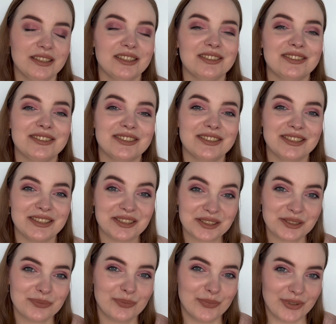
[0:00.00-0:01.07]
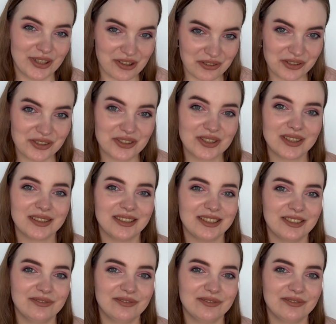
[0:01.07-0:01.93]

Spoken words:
in this project.